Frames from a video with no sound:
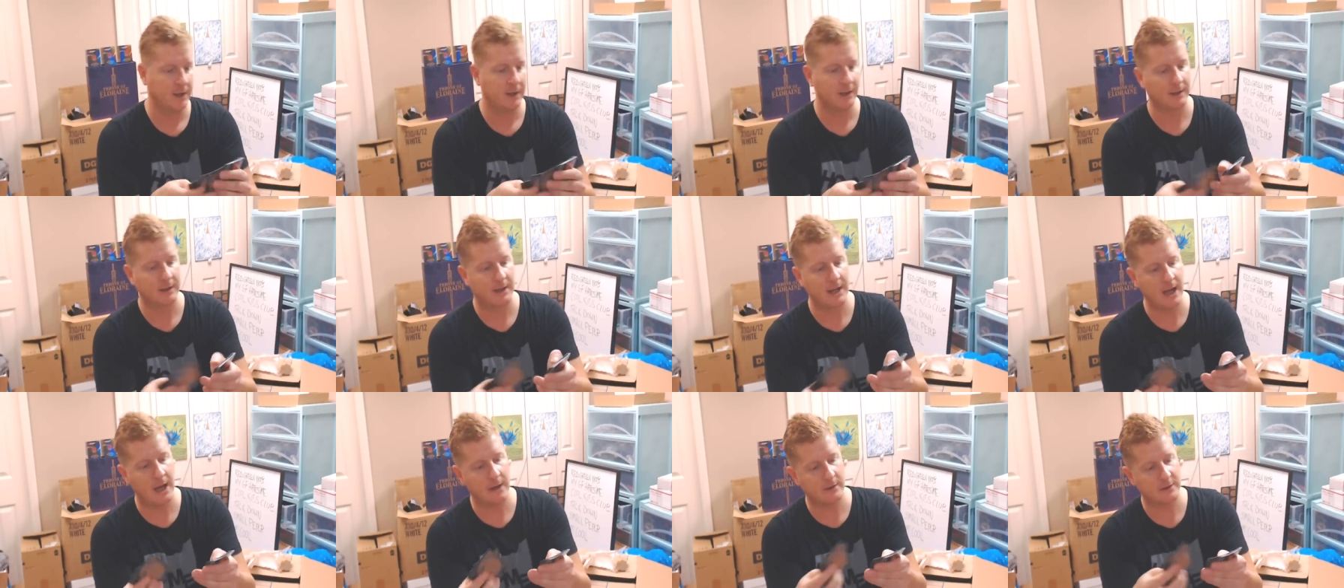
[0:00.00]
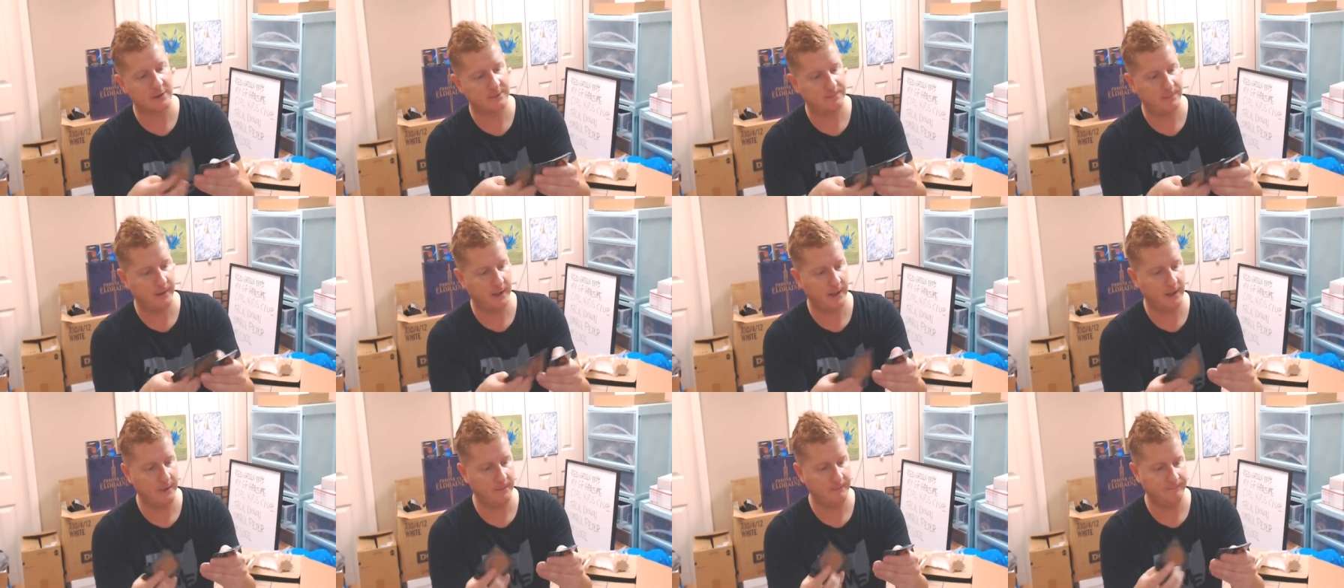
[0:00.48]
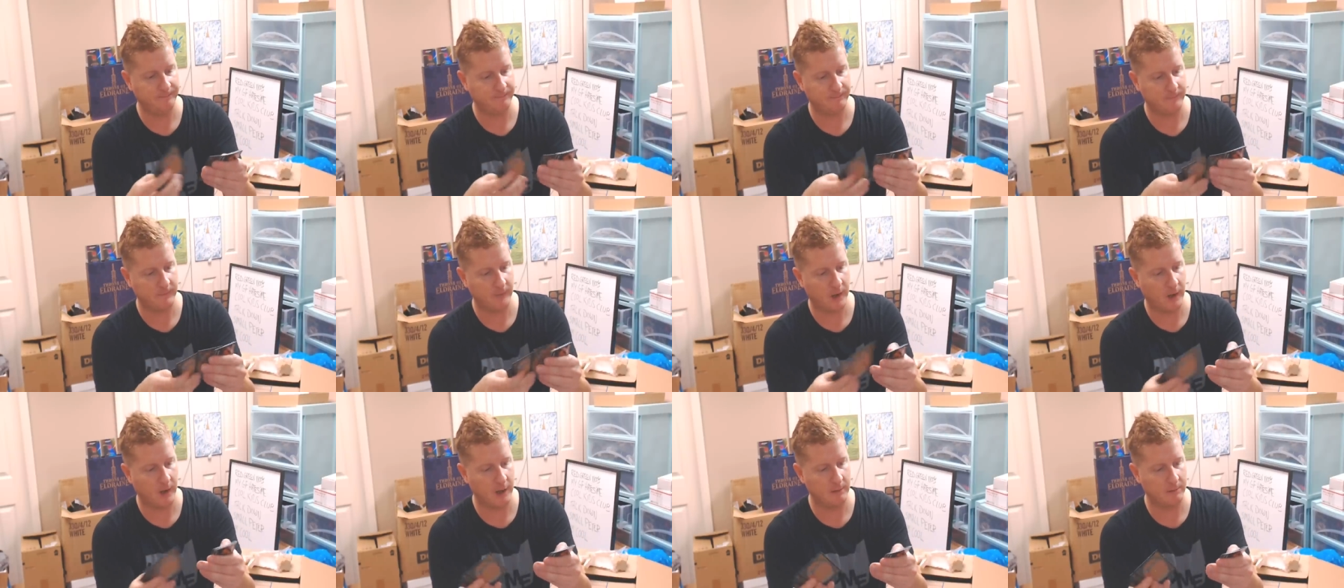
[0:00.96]
Counterspell,
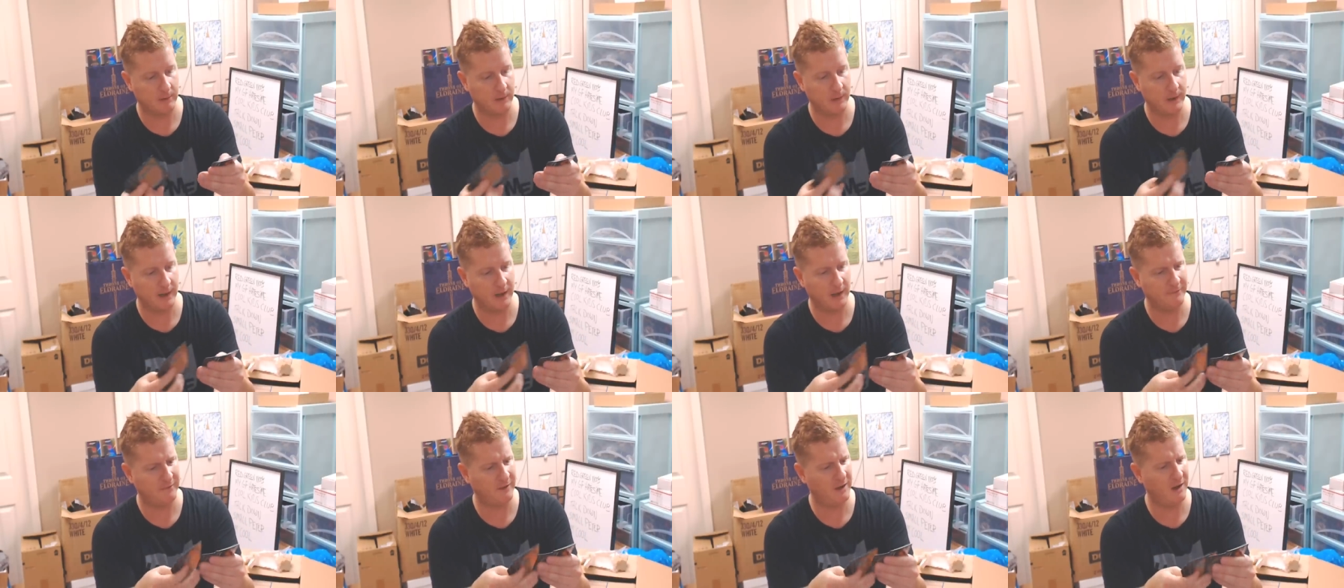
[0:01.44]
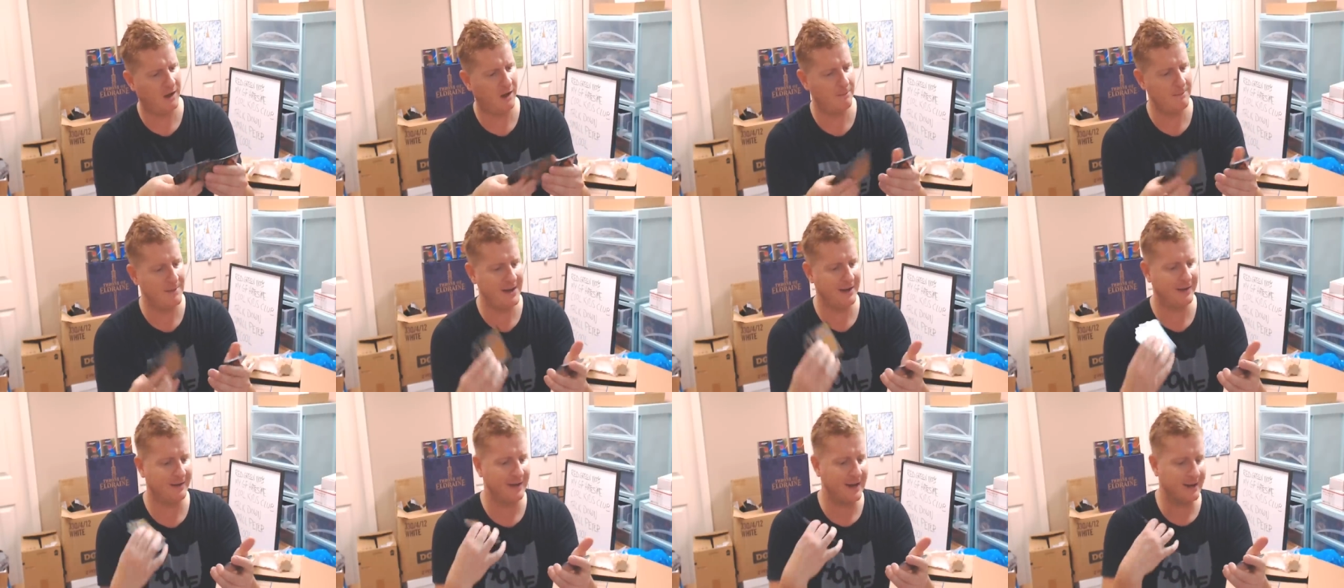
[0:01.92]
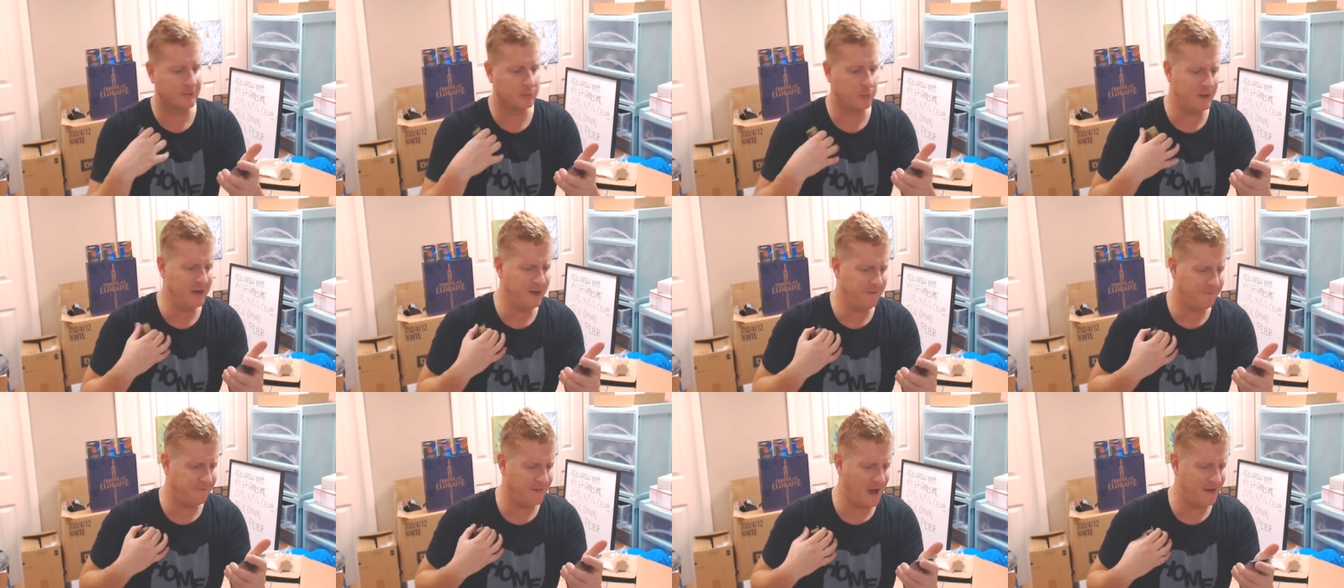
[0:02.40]
Arbor Elf. Oh man,
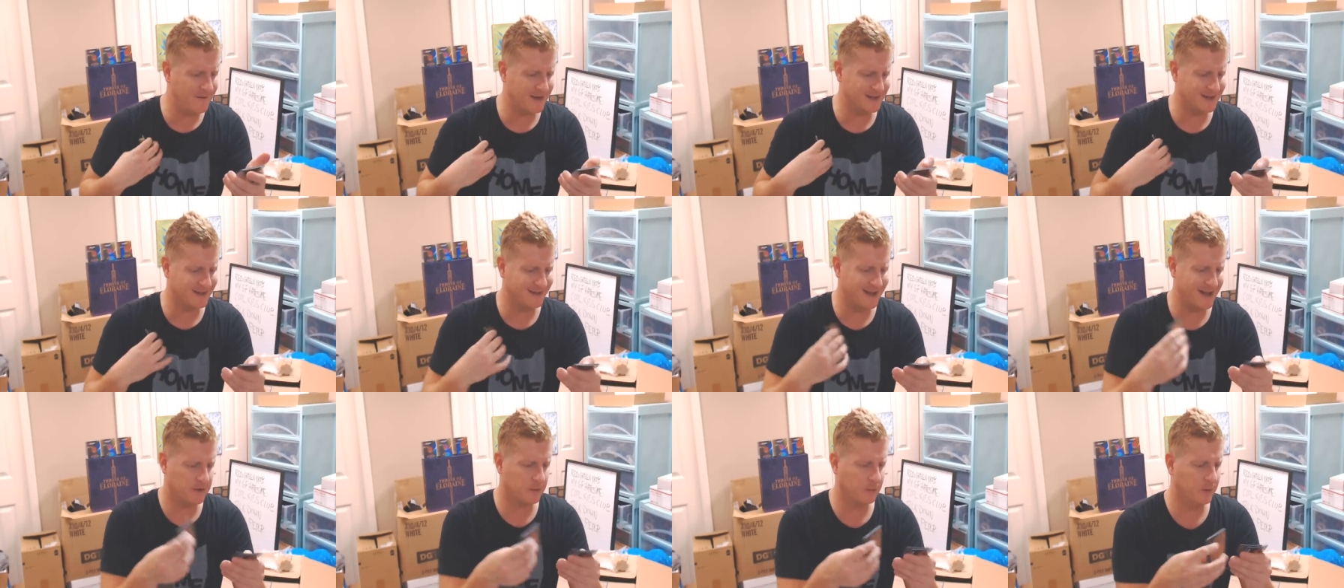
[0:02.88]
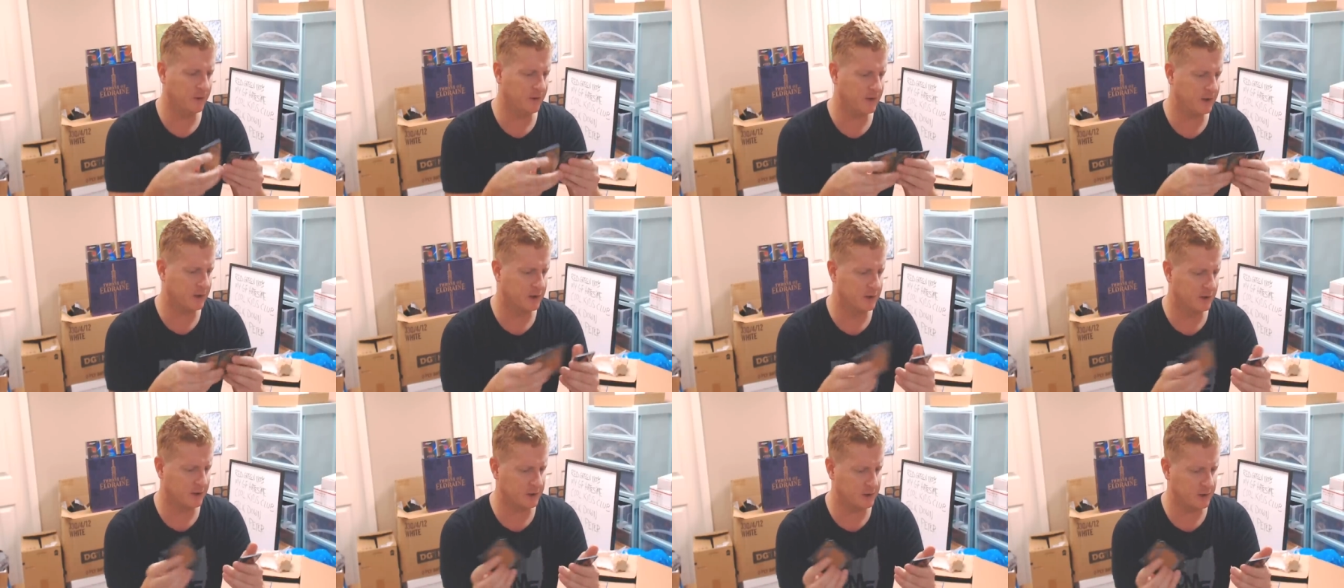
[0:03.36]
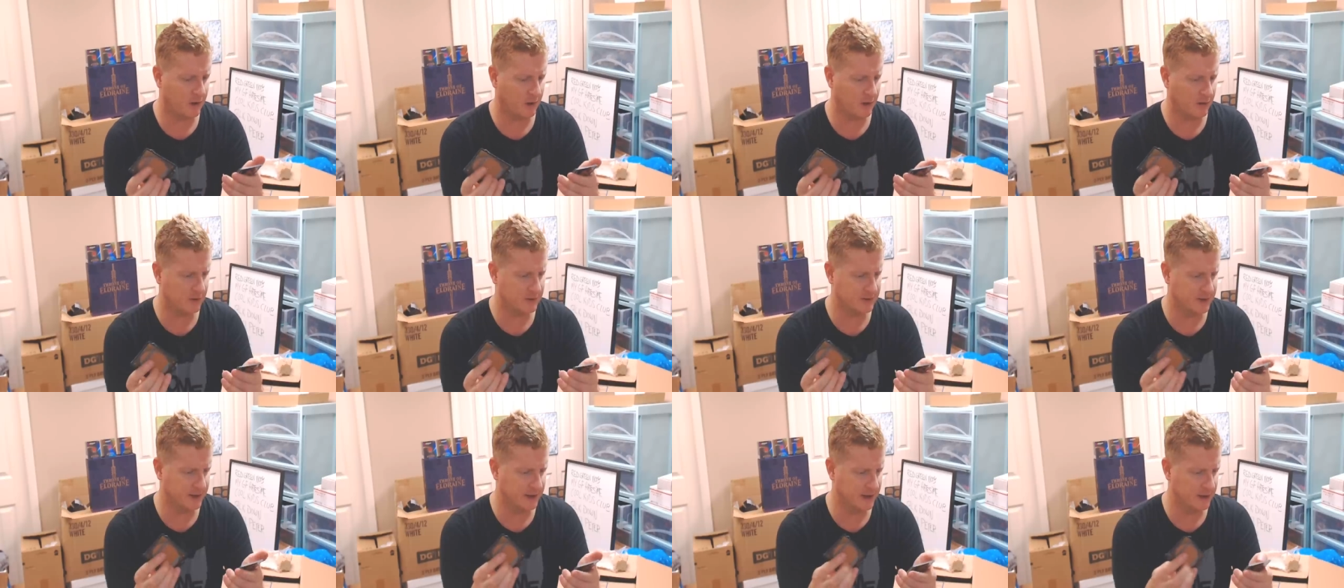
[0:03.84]
25 has a lot of really good
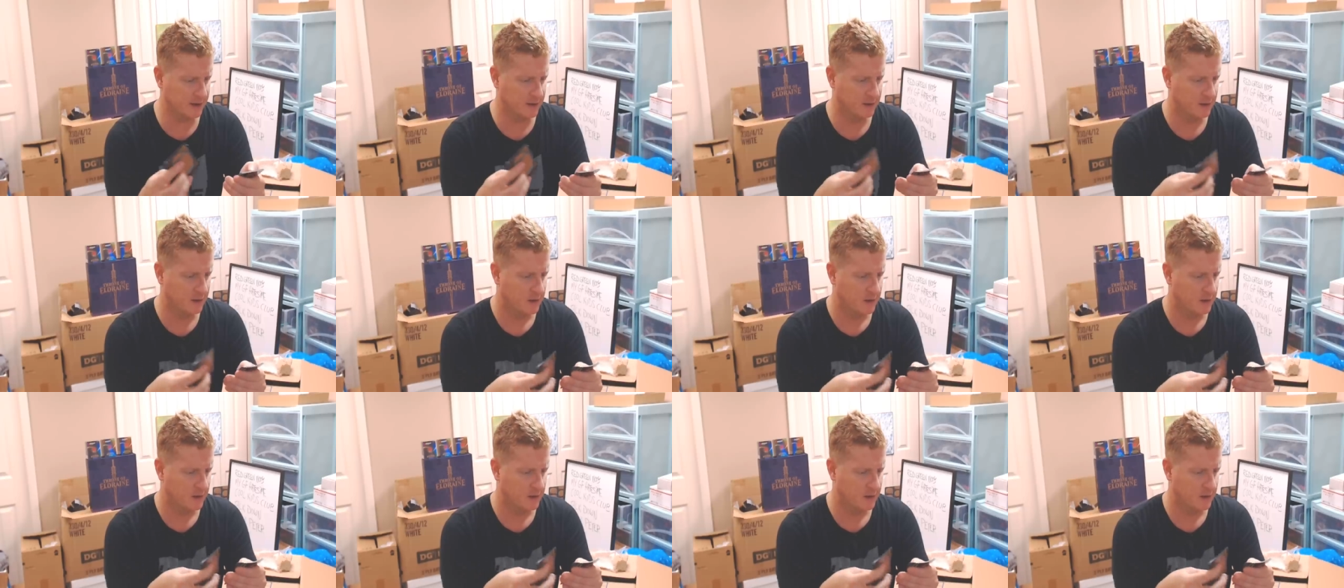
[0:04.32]
cards in it.